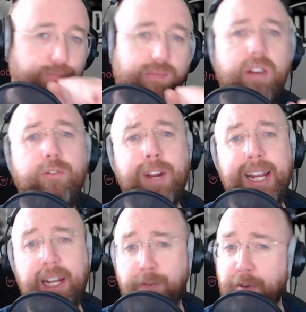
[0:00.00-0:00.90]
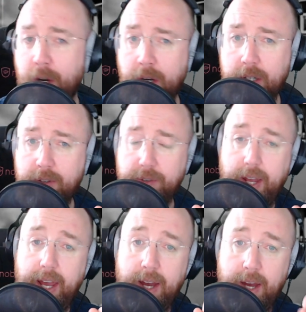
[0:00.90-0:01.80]
Frank-N-Furter
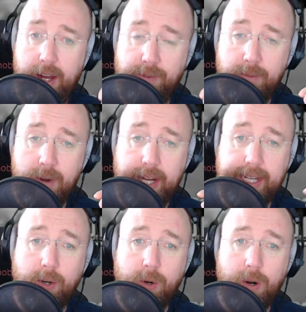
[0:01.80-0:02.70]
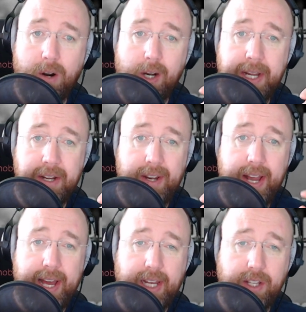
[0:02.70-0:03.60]
uh, from Rocky Horror and
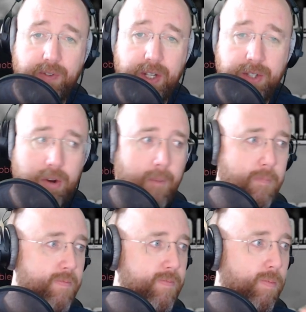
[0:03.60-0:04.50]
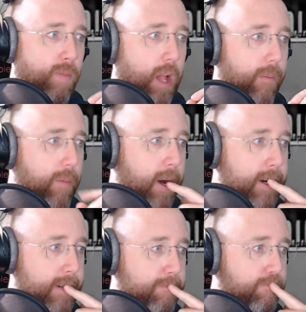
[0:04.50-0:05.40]
Atticus Finch
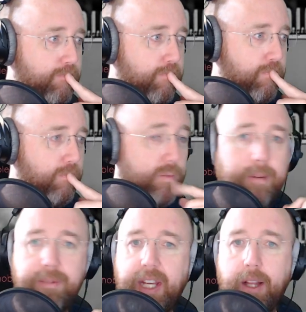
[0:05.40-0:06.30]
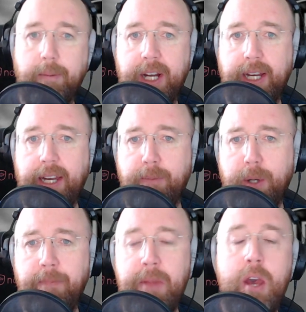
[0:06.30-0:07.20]
um, from To Kill a
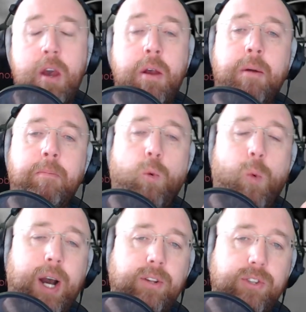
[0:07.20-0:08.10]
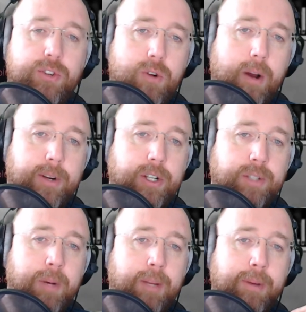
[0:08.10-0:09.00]
Mockingbird. But Wild Strawberries
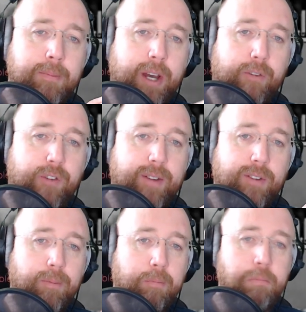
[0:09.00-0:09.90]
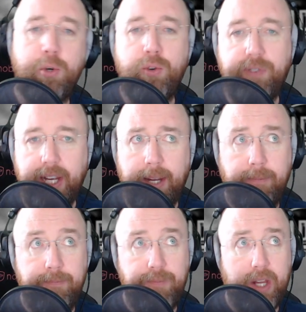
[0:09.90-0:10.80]
might be my favorite movie
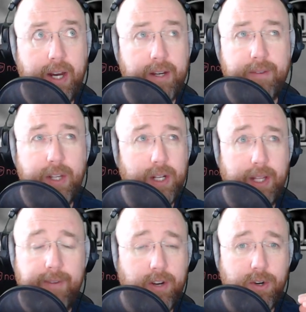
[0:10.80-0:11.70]
out of the 11 or